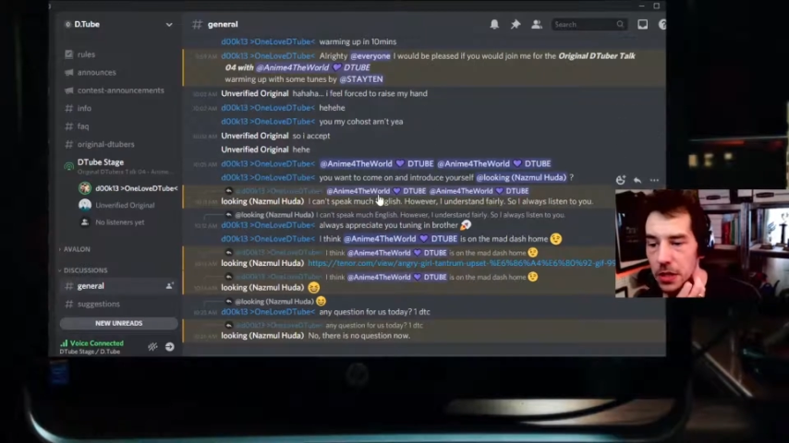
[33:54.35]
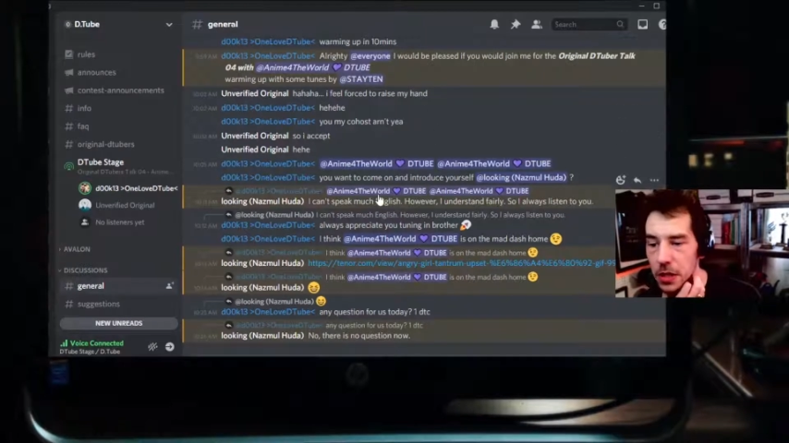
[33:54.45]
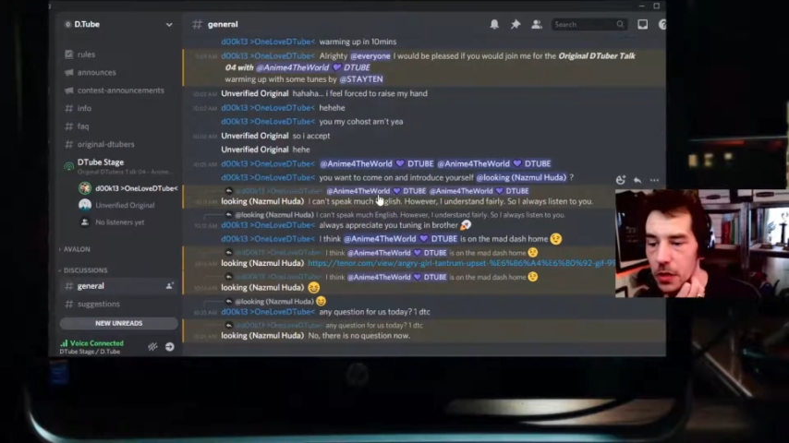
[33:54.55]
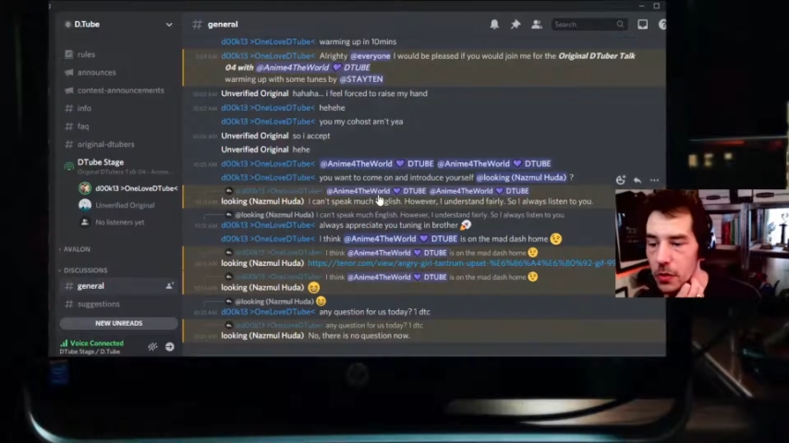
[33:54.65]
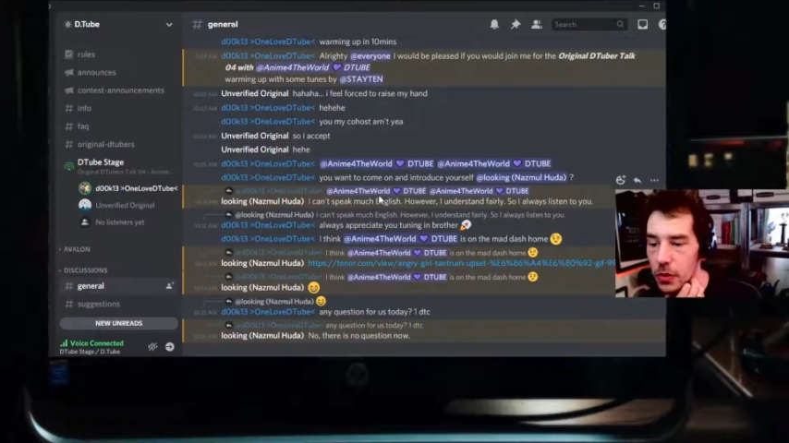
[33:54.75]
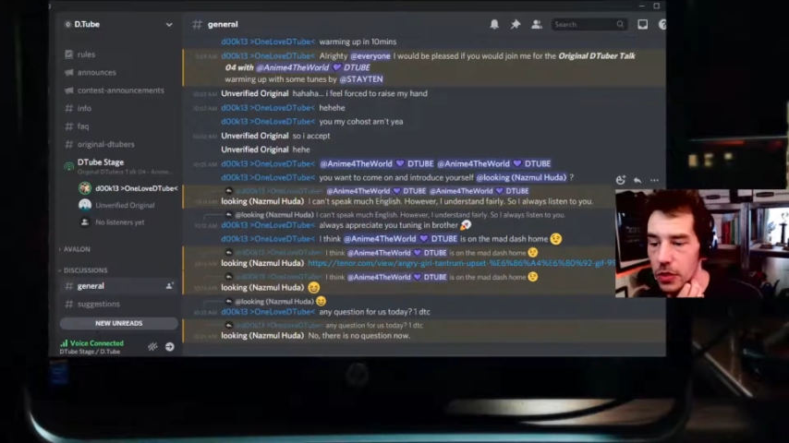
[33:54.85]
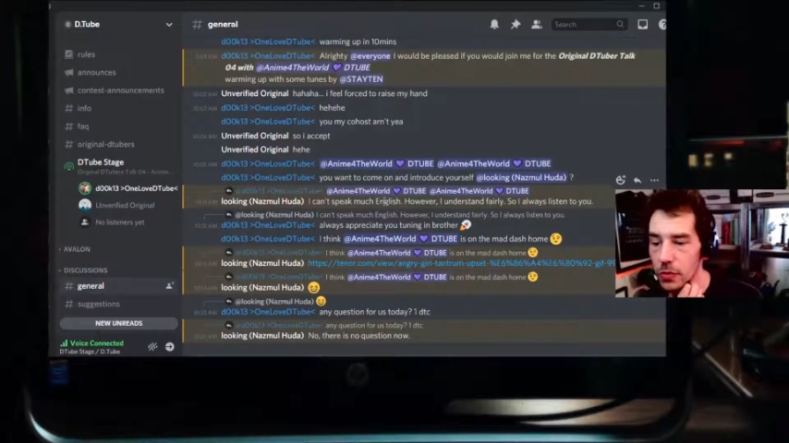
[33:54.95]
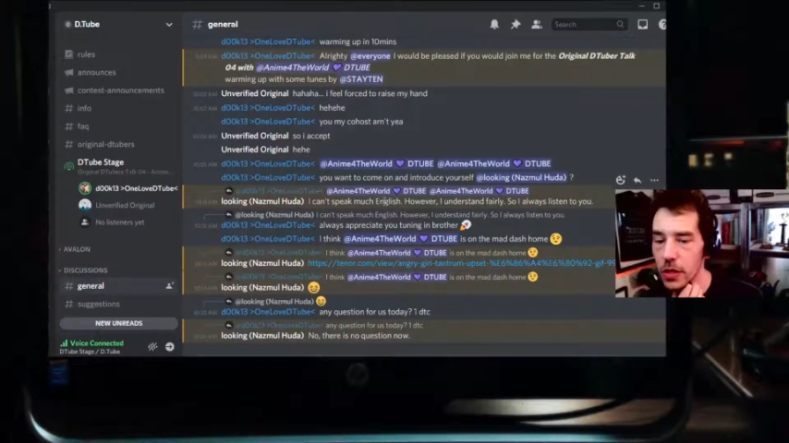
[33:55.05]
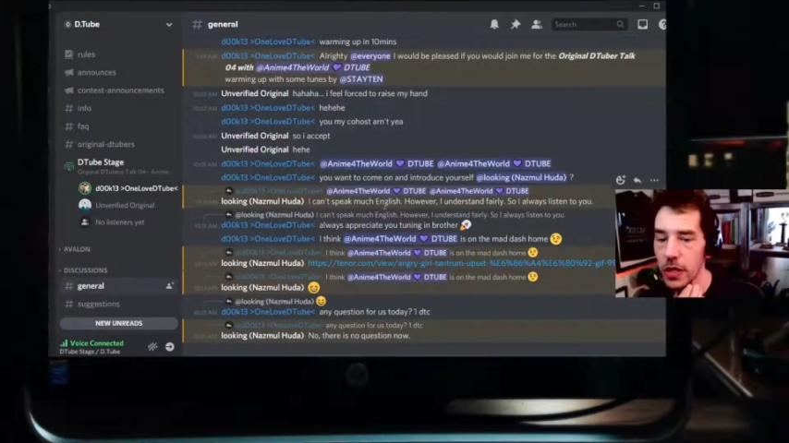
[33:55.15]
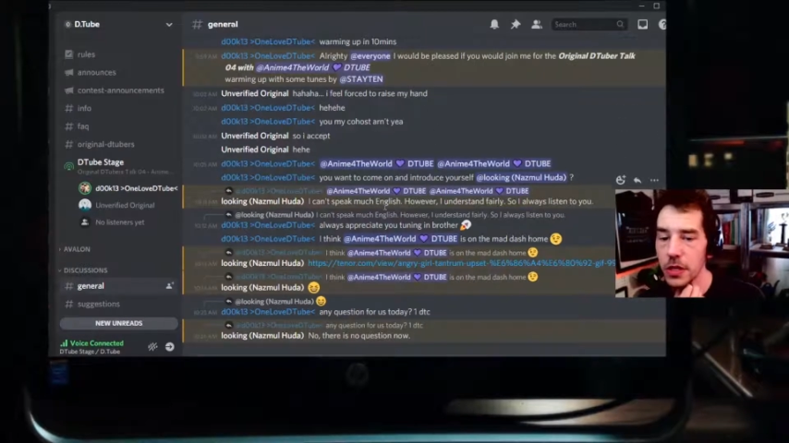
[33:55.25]
do is
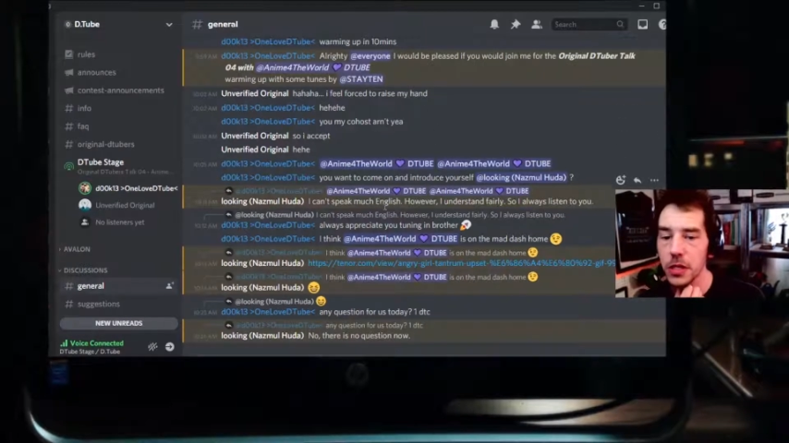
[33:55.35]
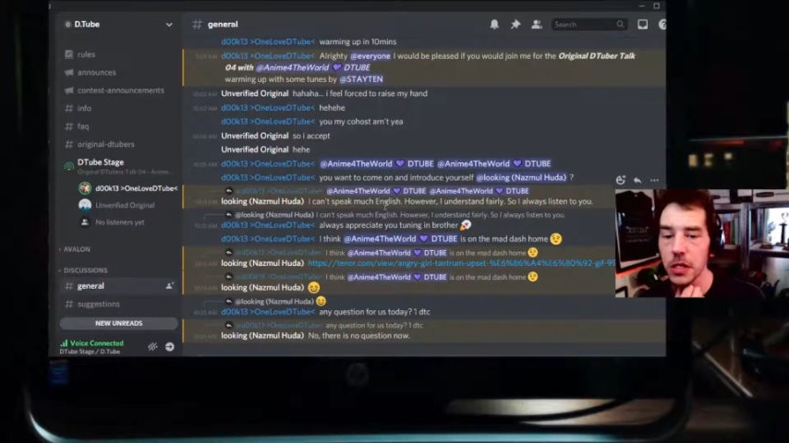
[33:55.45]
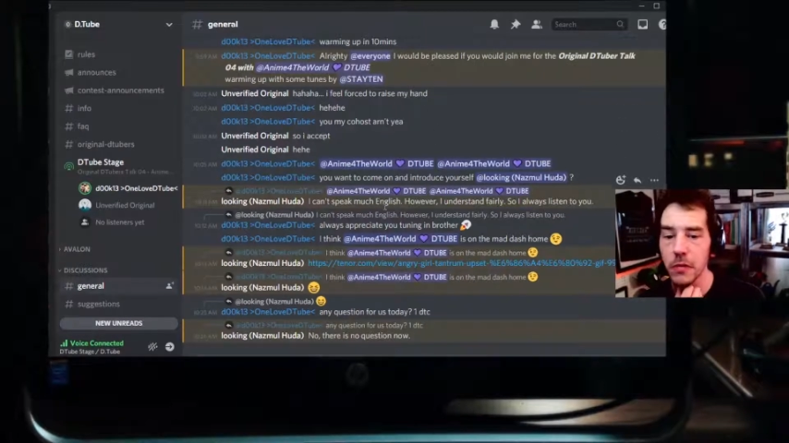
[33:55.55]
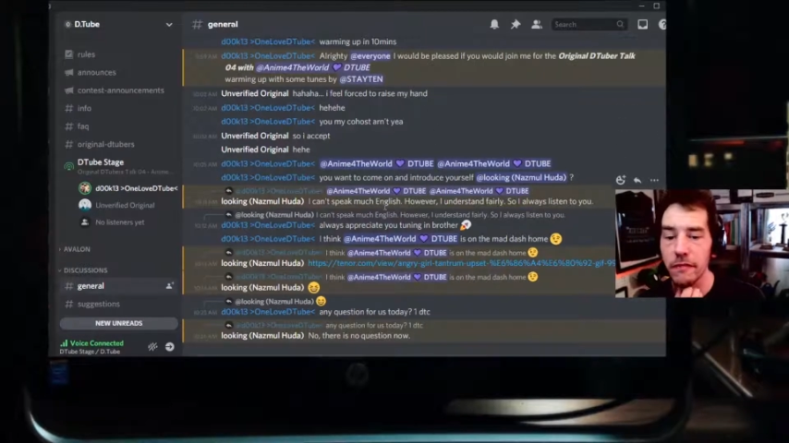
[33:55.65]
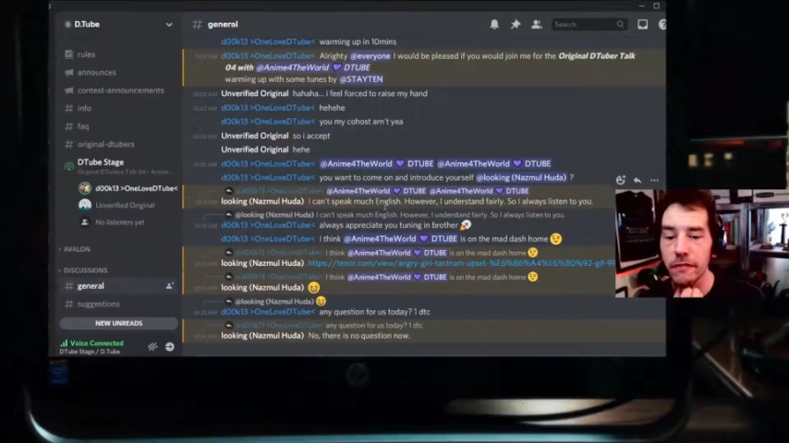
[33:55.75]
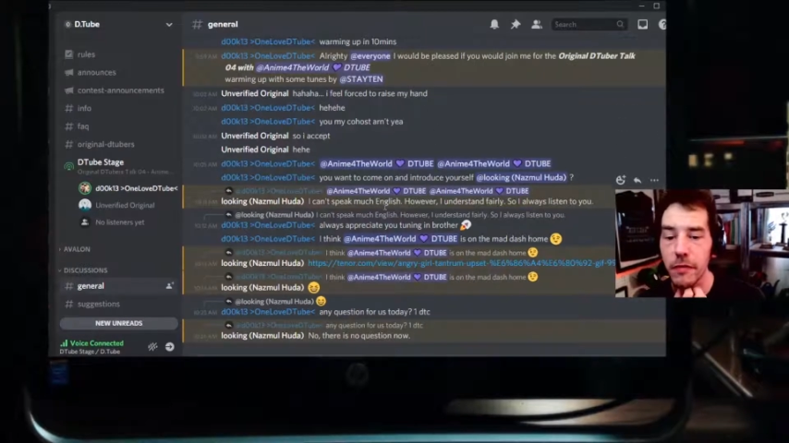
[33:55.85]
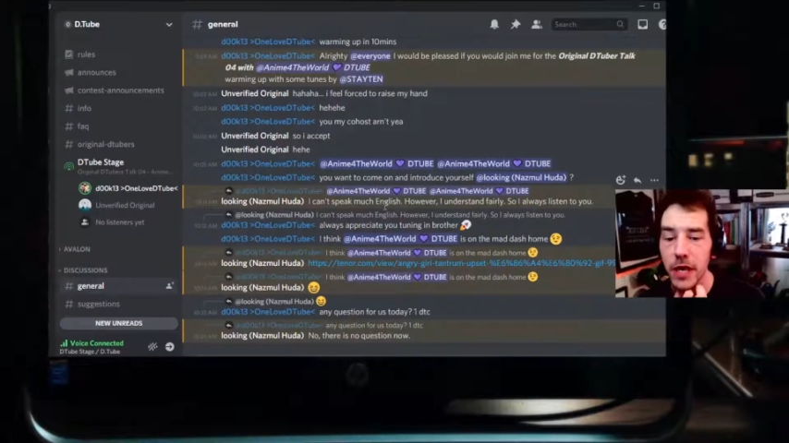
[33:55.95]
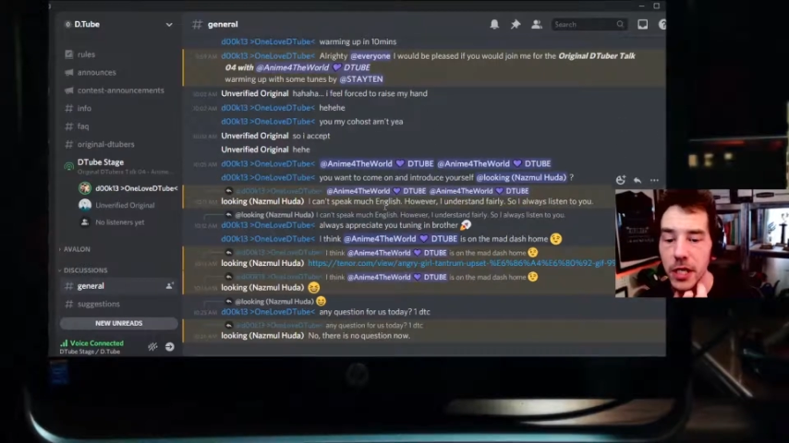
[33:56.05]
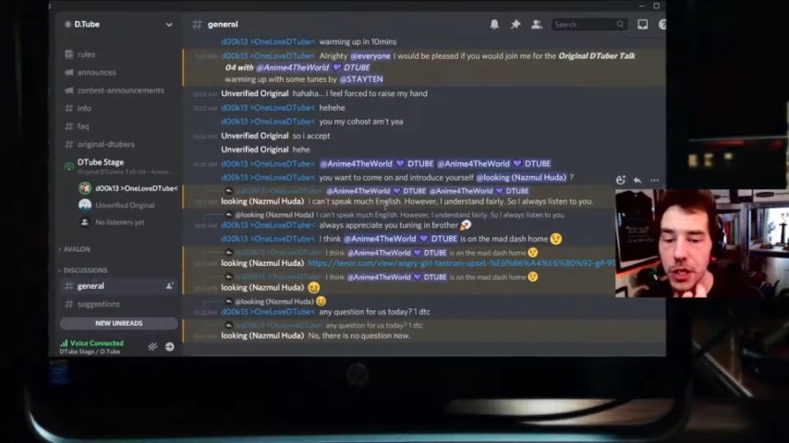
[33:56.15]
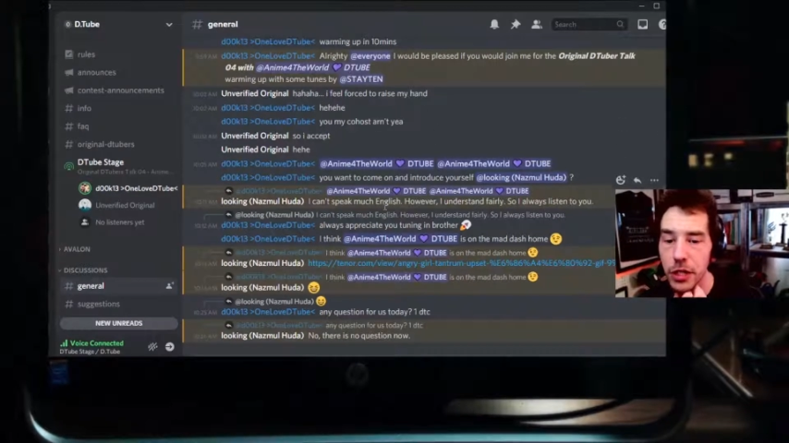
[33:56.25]
release some
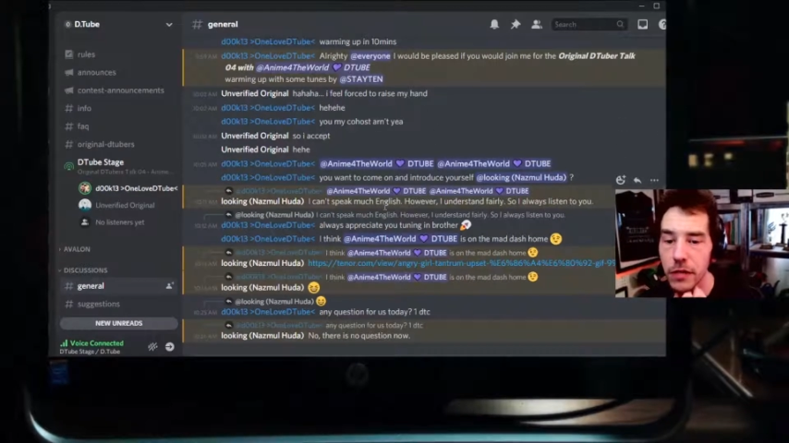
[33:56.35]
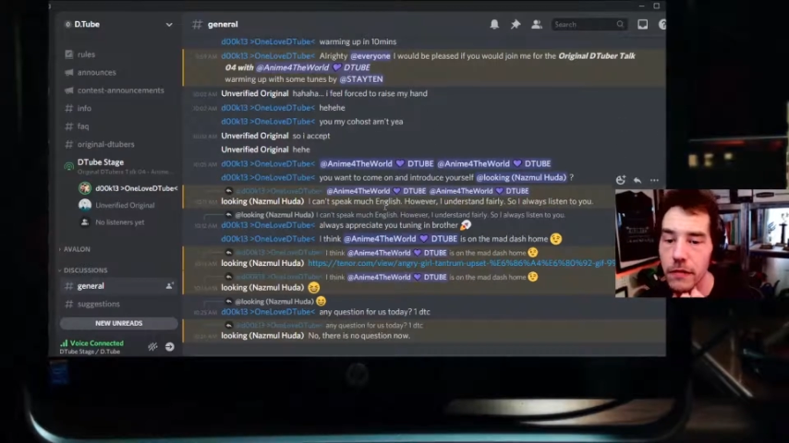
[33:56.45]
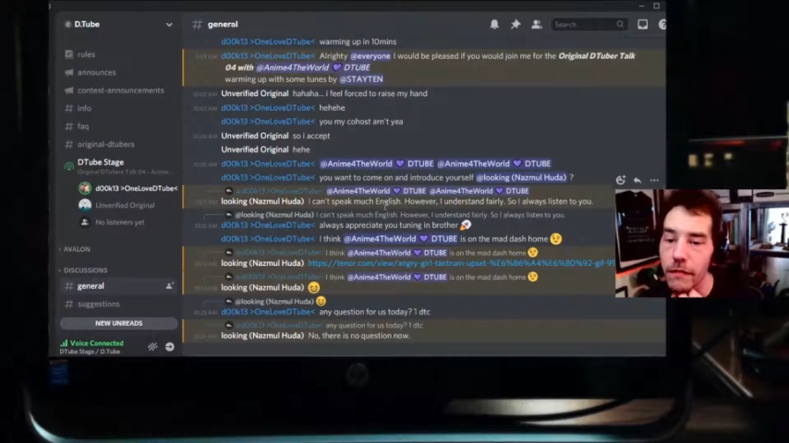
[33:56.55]
information